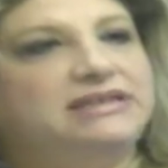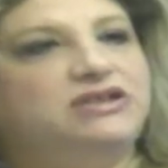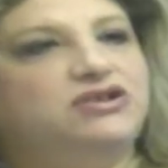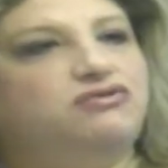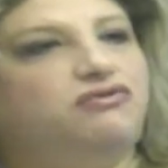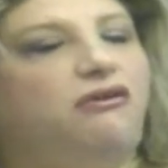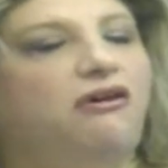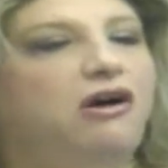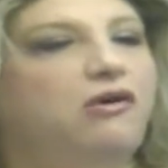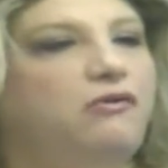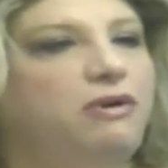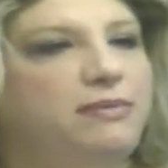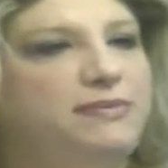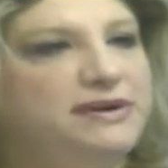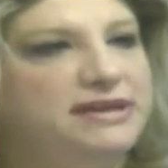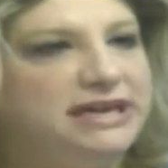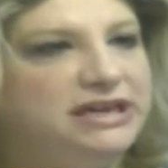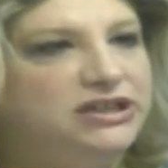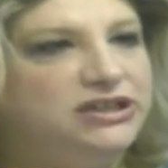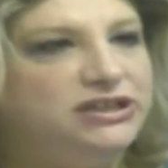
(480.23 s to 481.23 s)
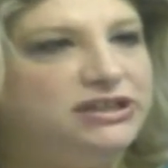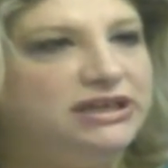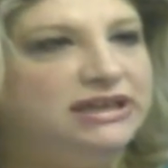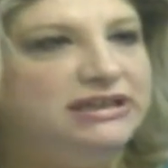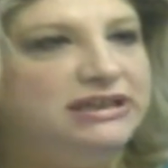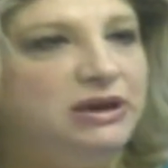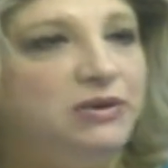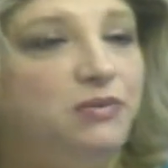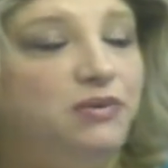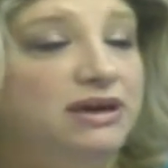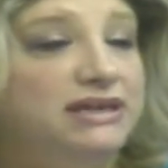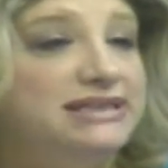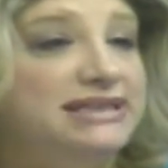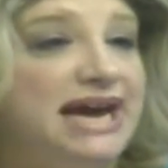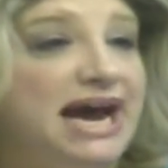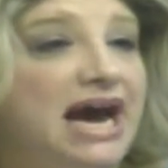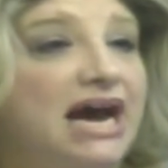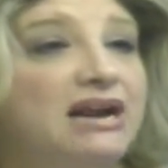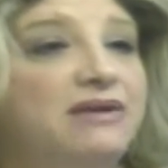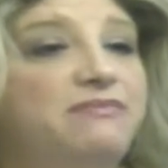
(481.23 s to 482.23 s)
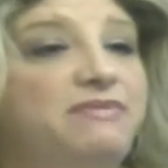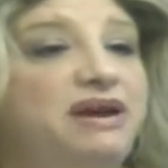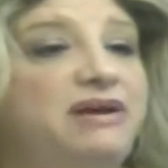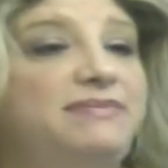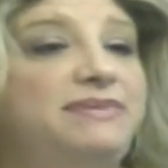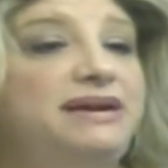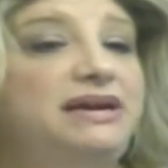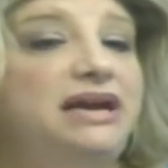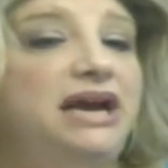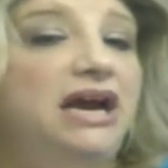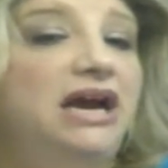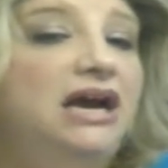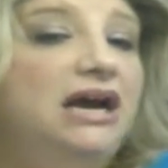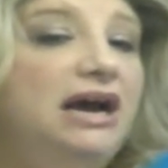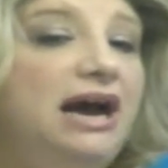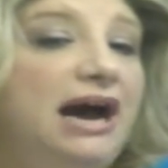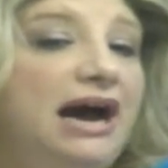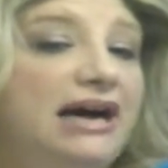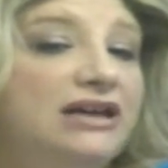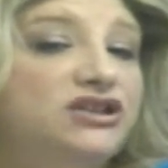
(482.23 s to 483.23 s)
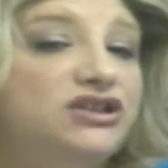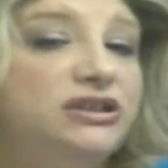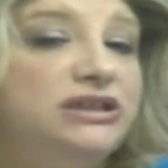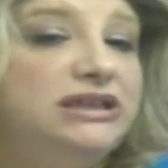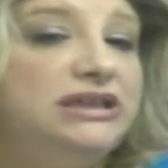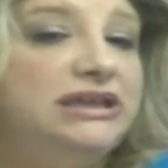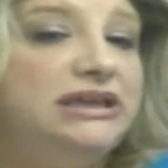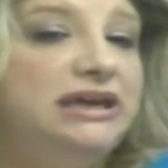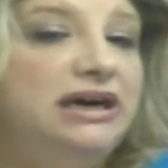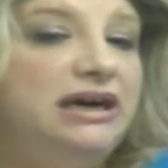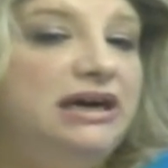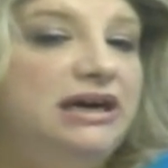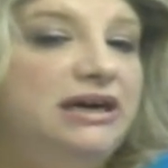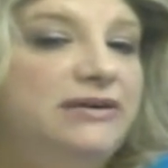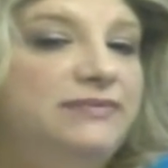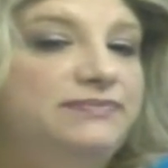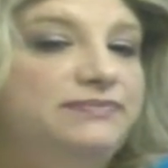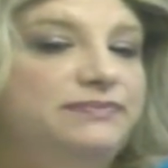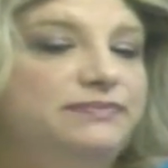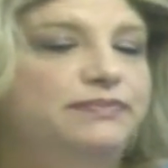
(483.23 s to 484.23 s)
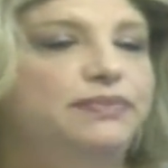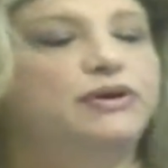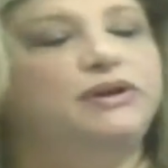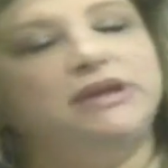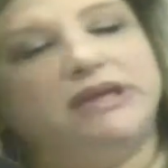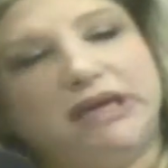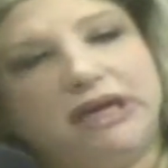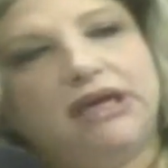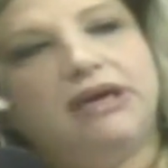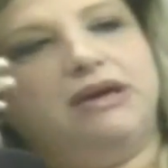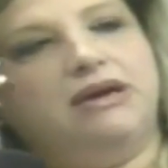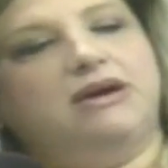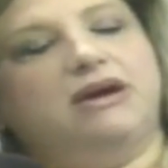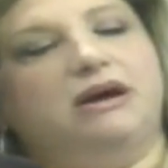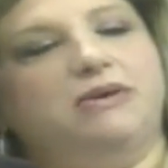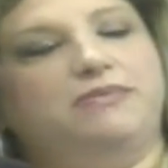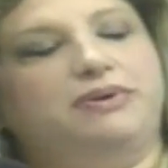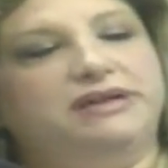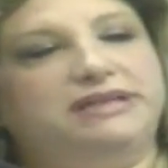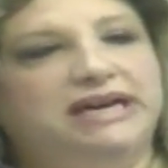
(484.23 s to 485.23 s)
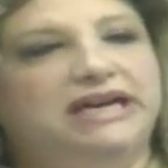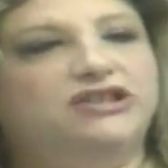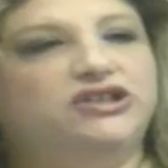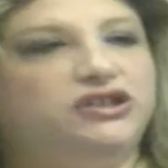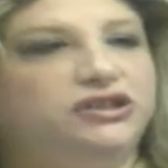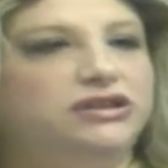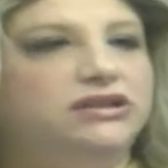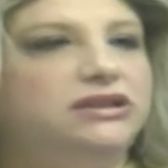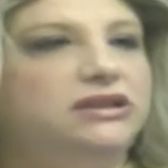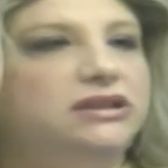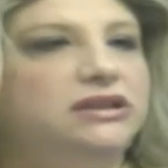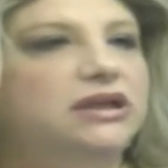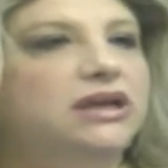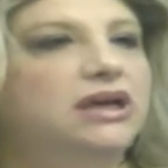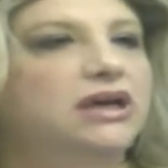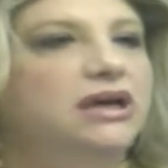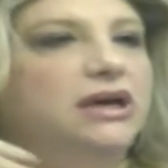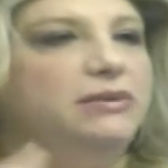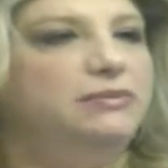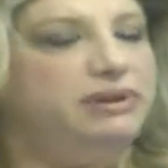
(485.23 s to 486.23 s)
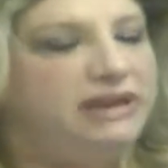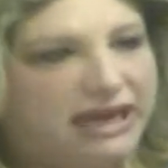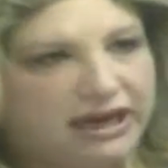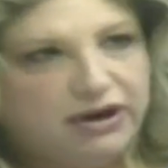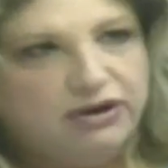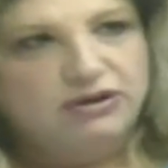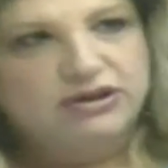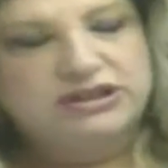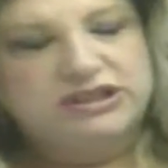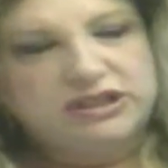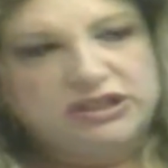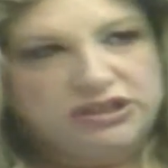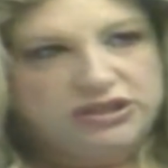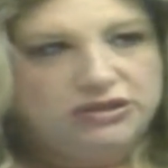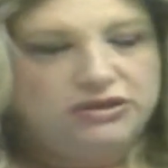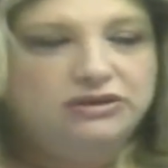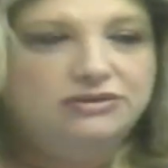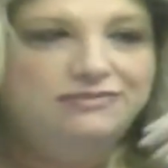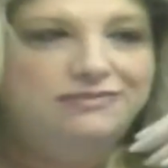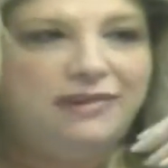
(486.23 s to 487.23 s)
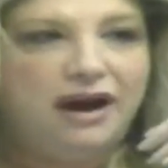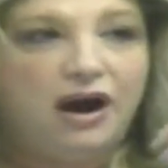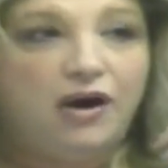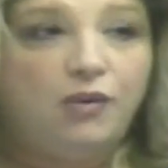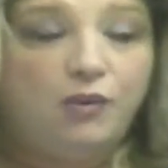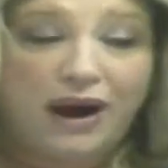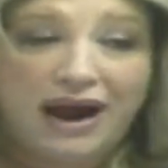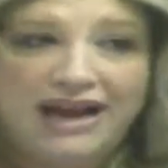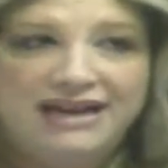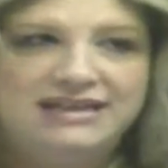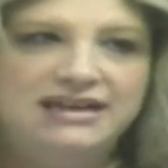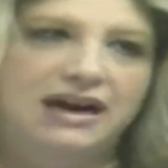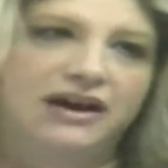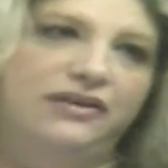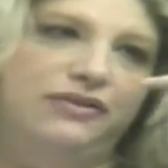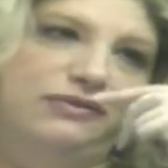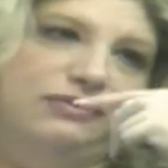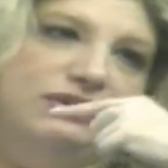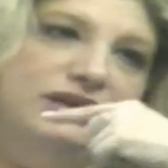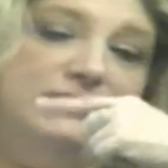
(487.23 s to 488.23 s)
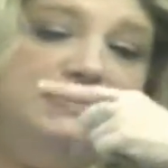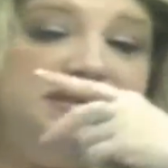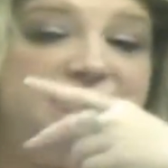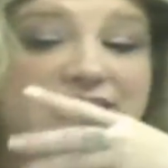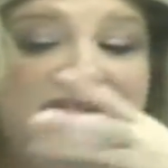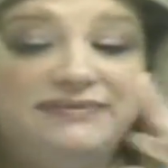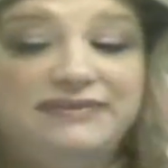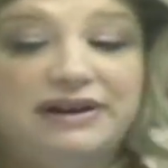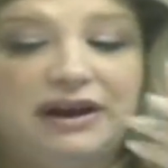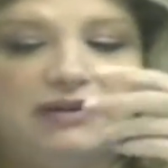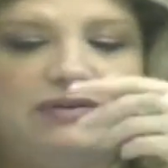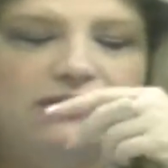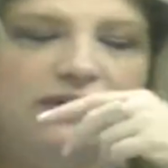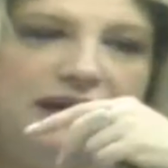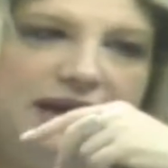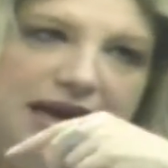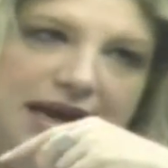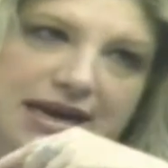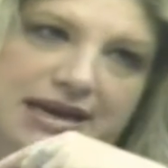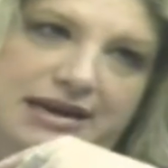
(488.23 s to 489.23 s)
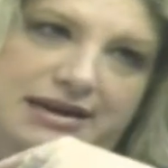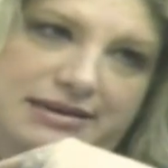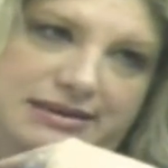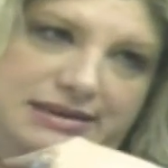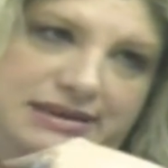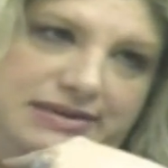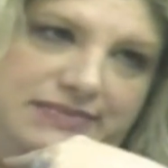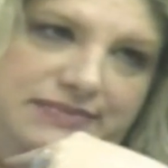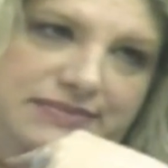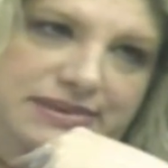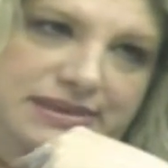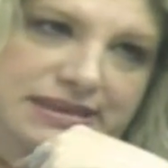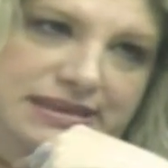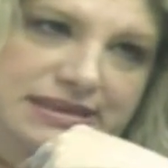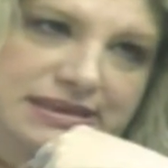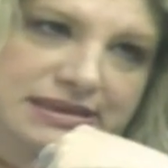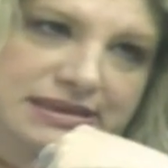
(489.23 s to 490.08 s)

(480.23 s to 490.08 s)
strong reputation that they once had and maybe actually um, pulling potential players away to other teams, even other Canadian teams?